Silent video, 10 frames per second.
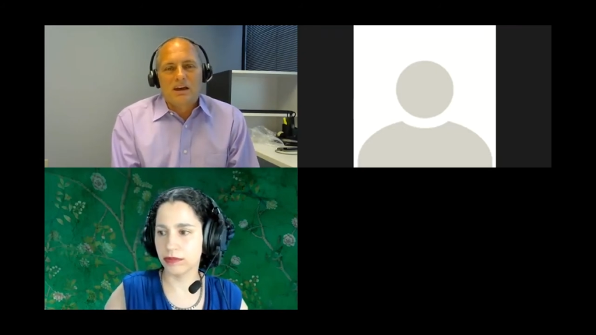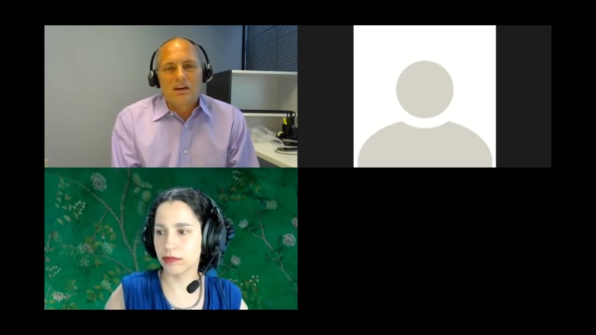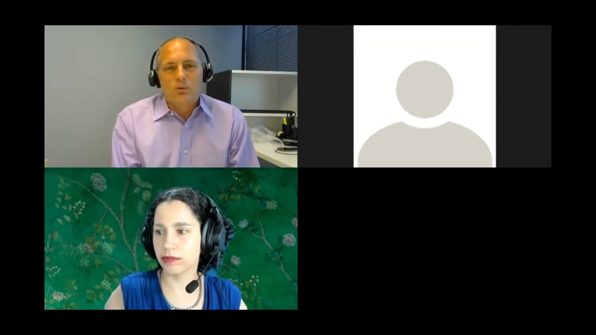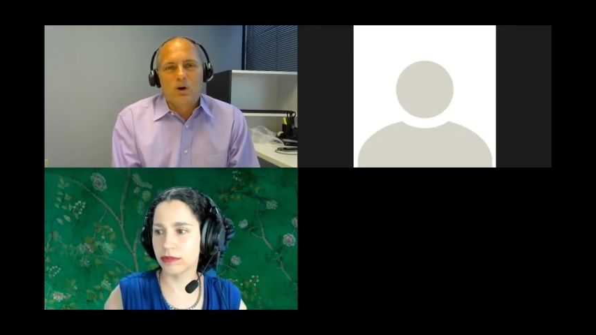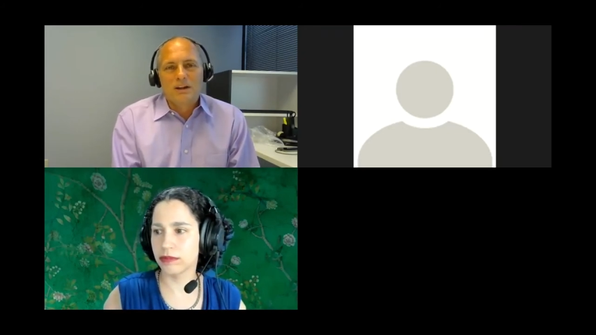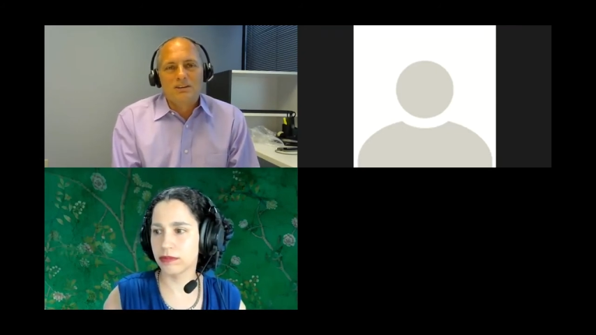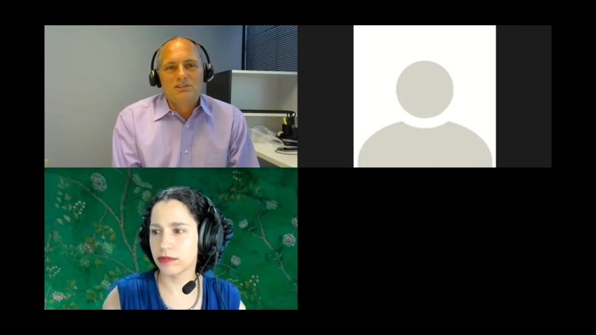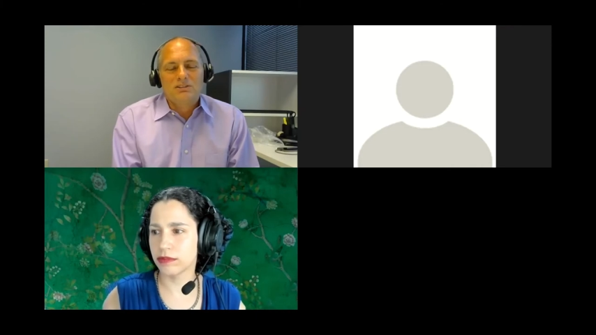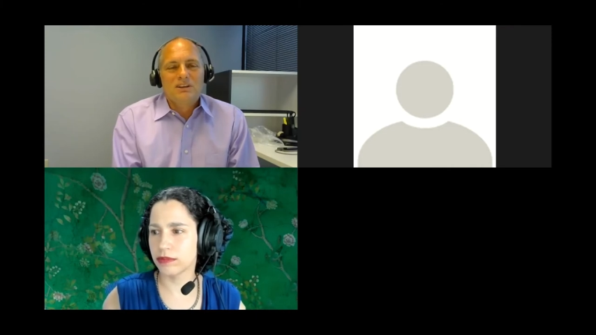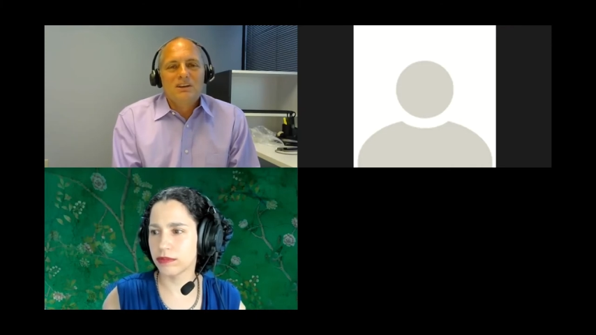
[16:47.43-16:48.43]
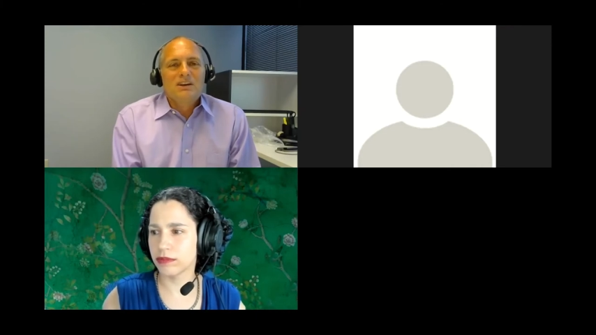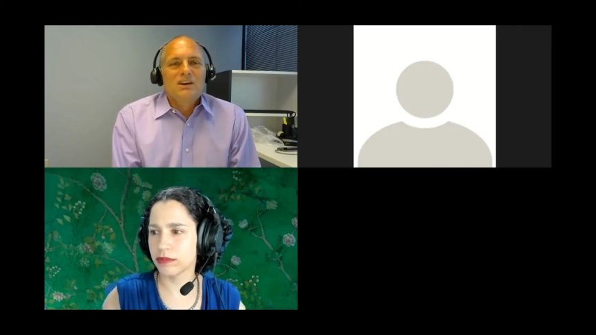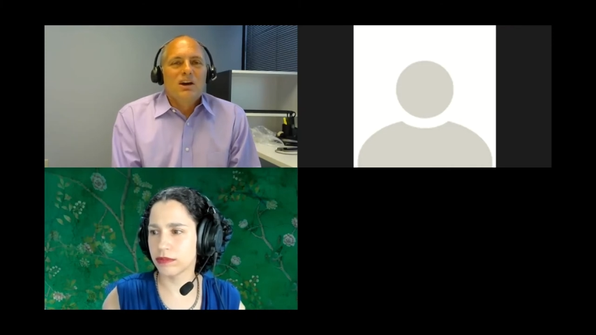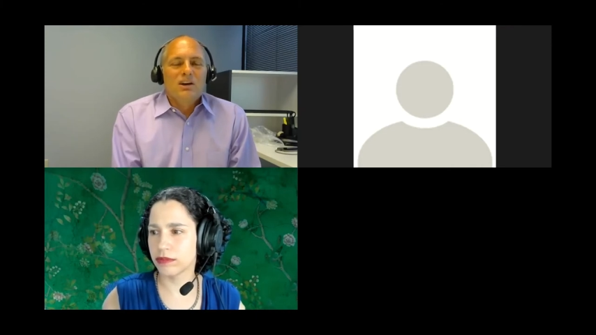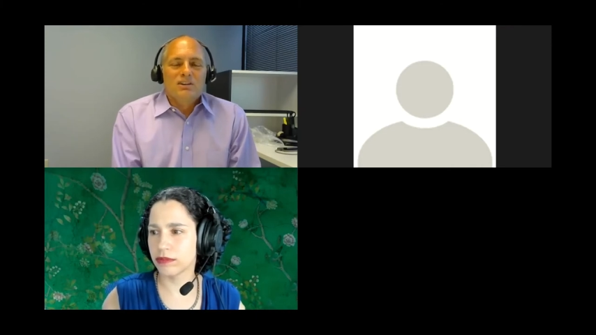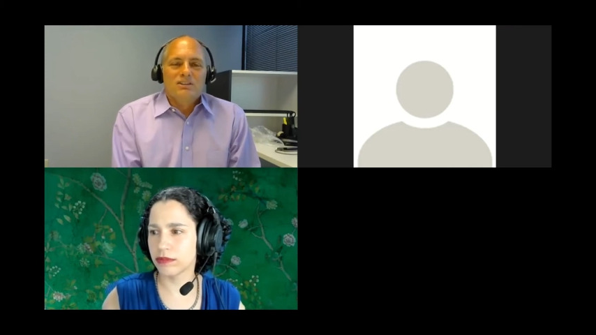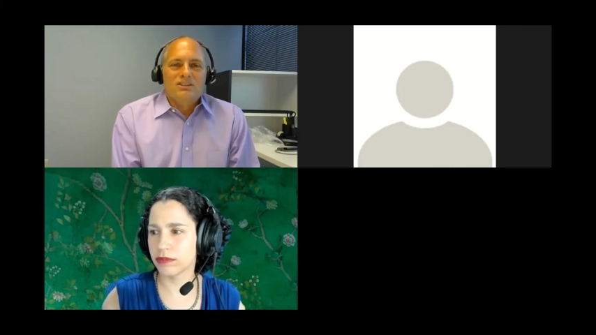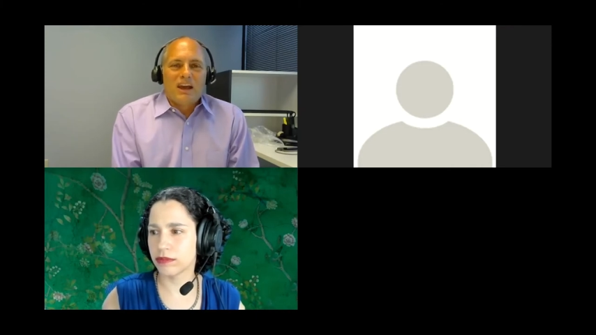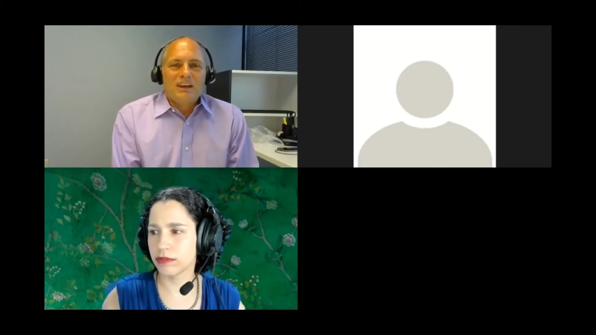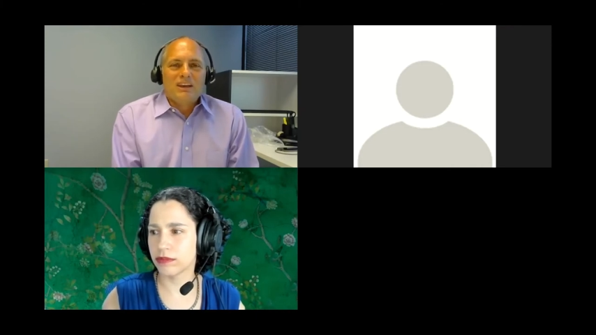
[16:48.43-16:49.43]
Speaker 1: One is
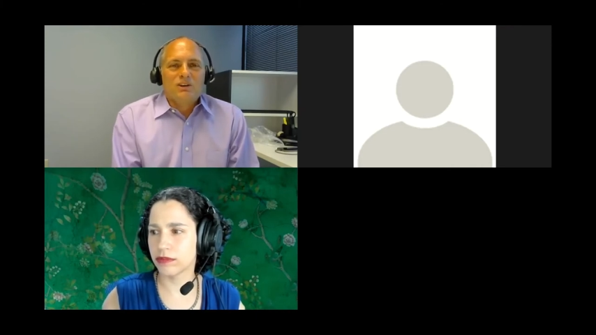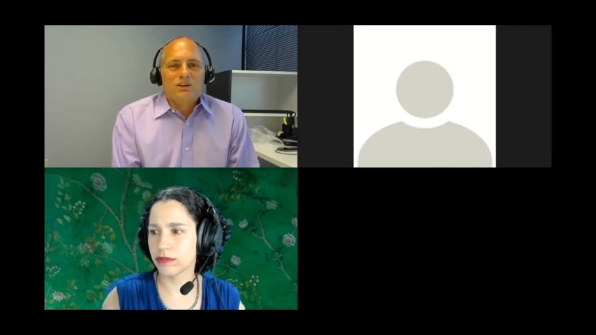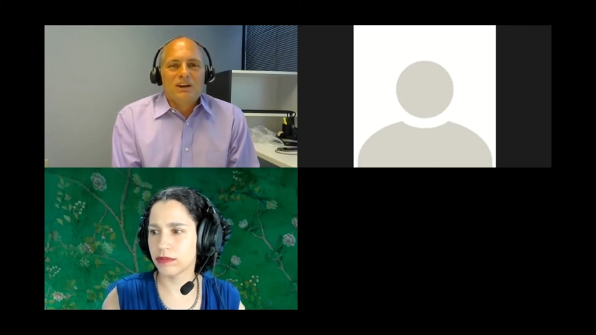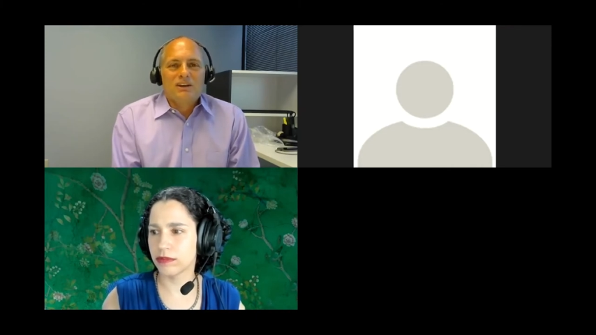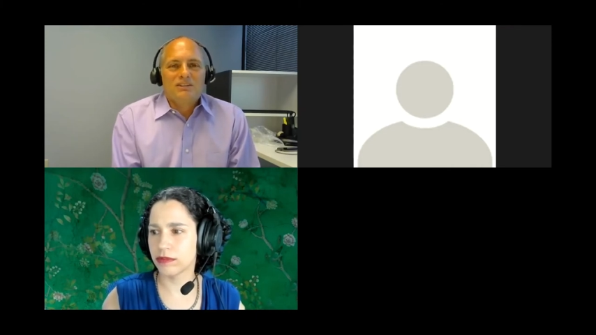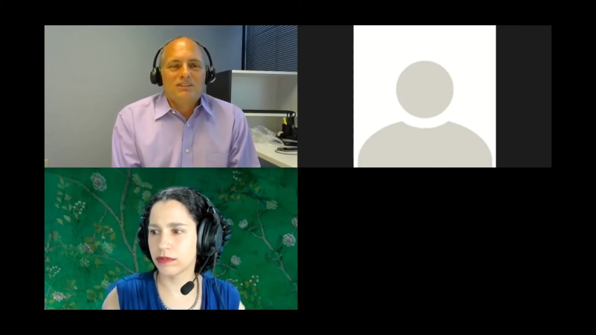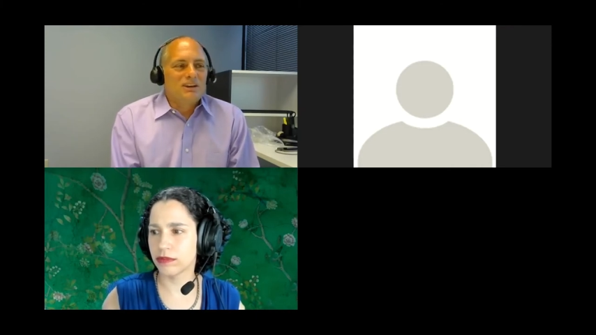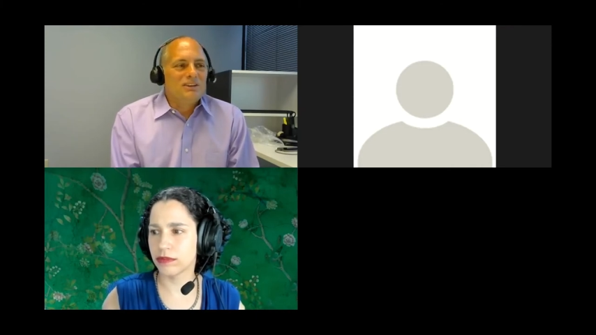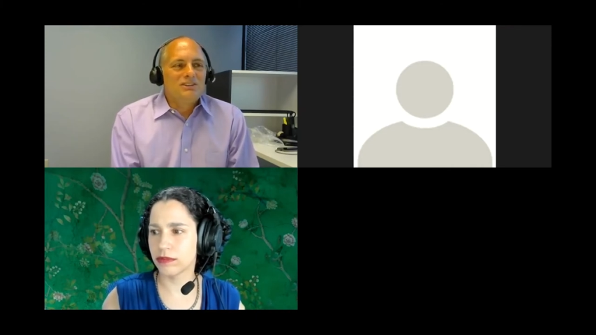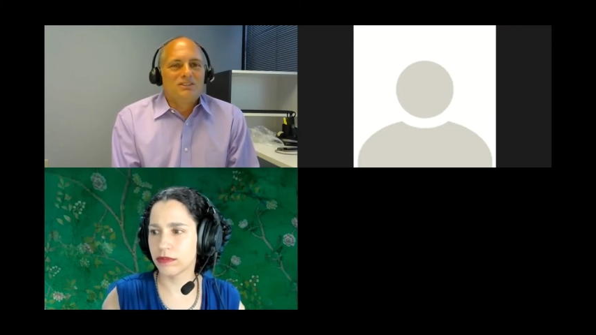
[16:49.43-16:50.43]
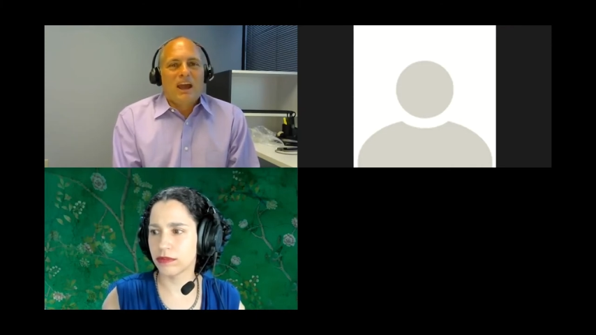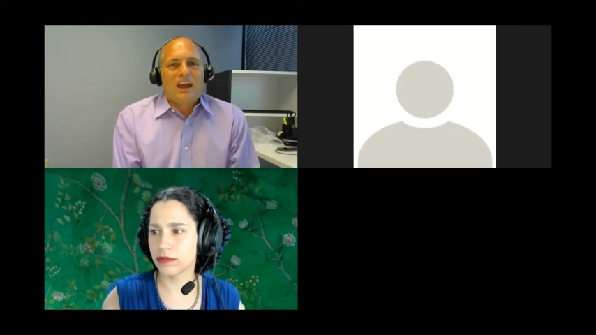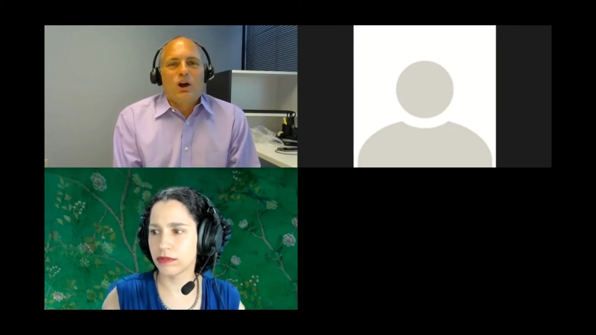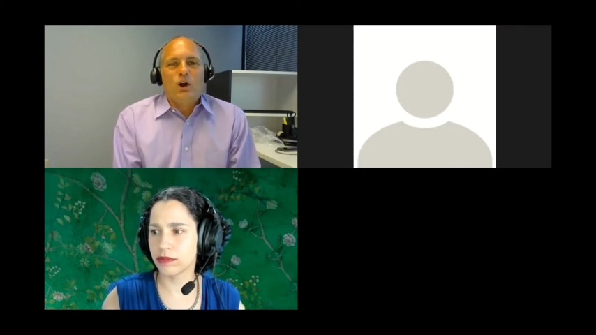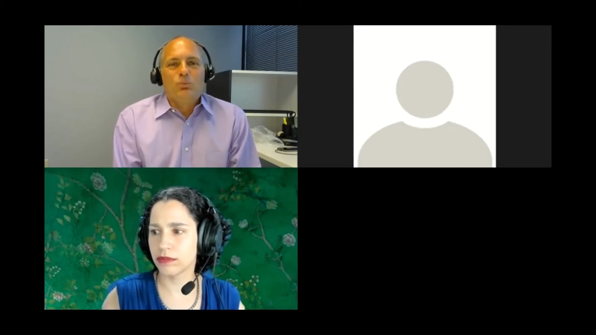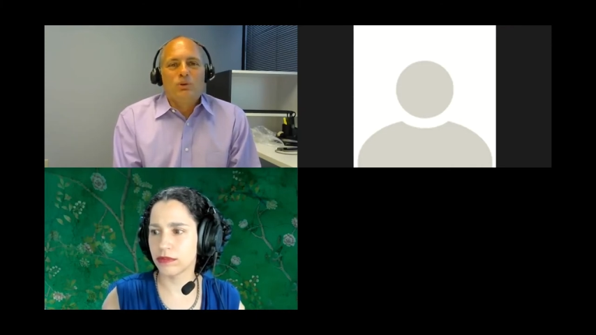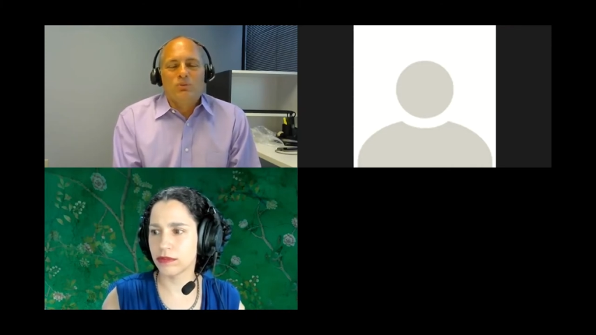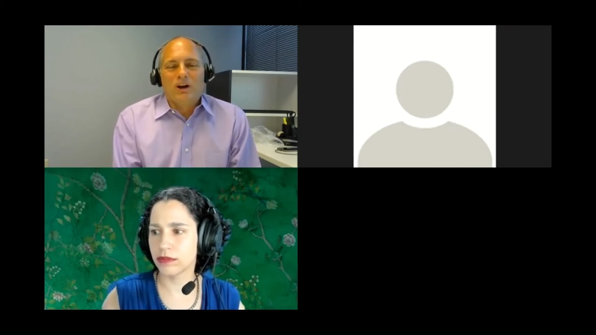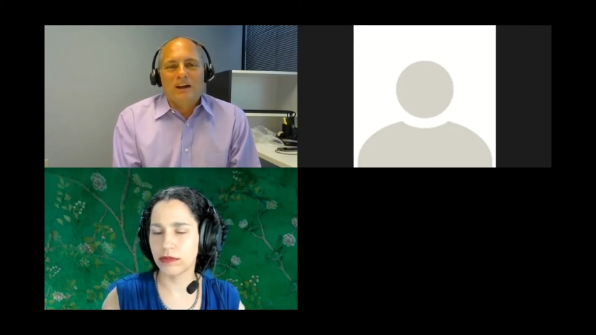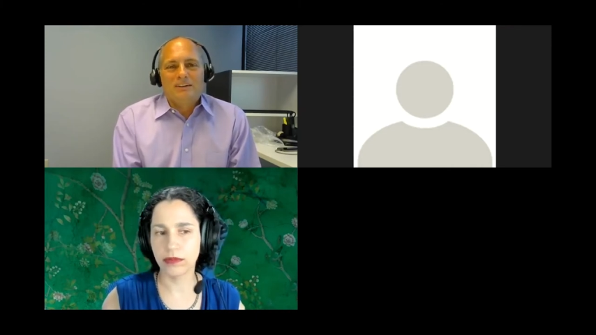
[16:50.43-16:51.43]
stay curious and stay
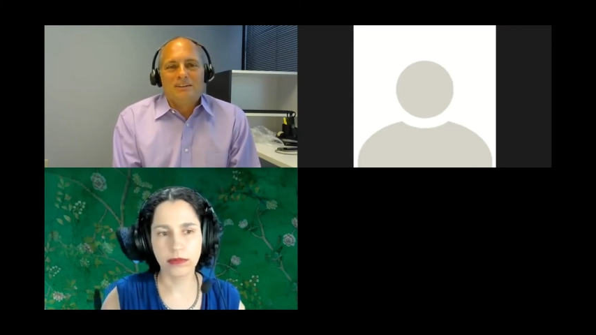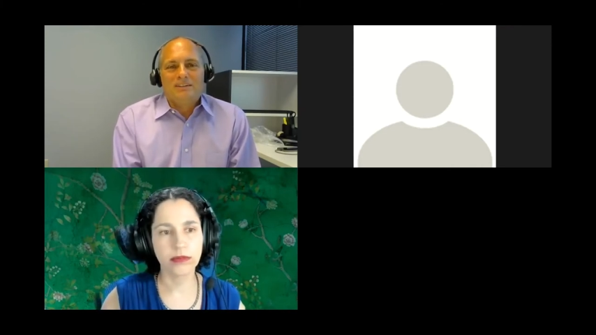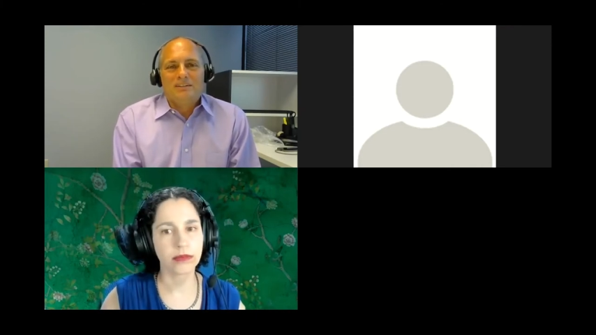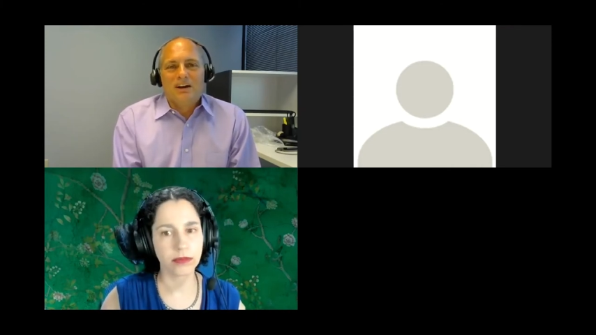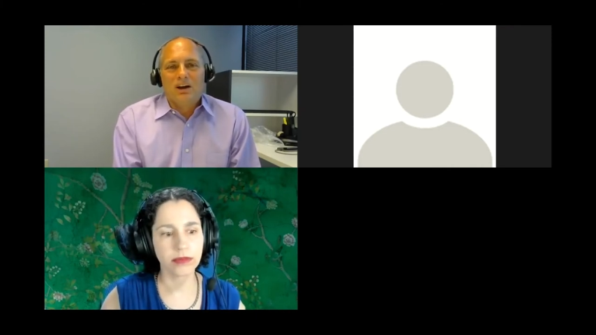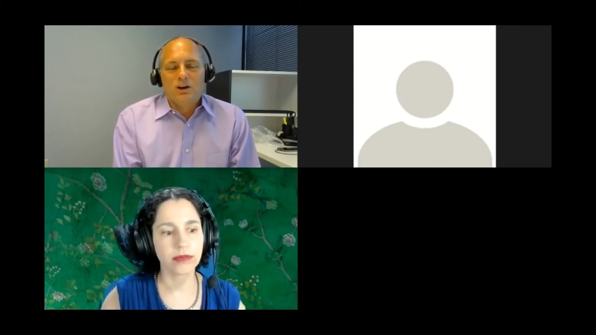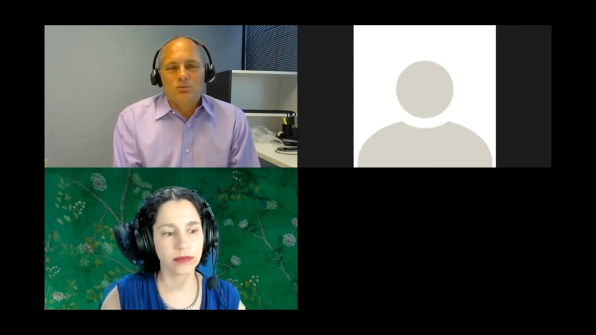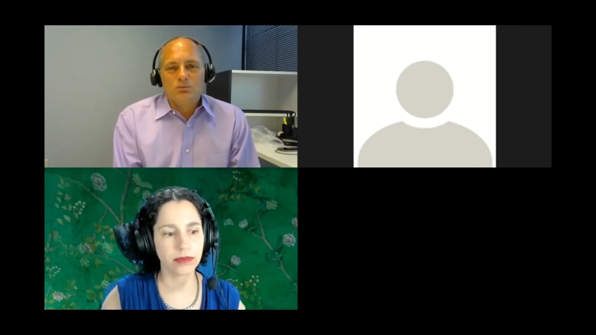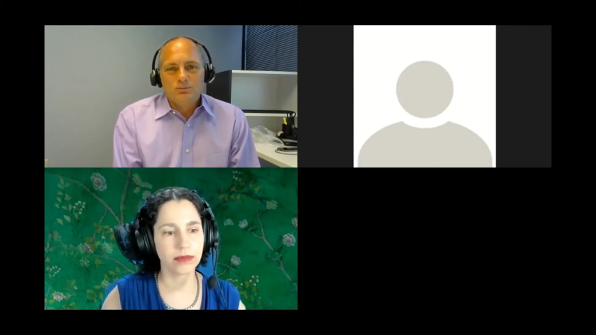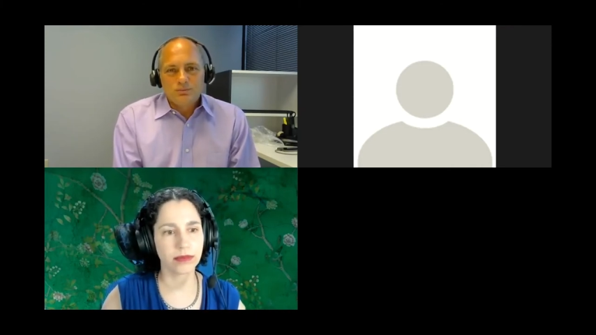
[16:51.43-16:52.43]
open-minded. Um,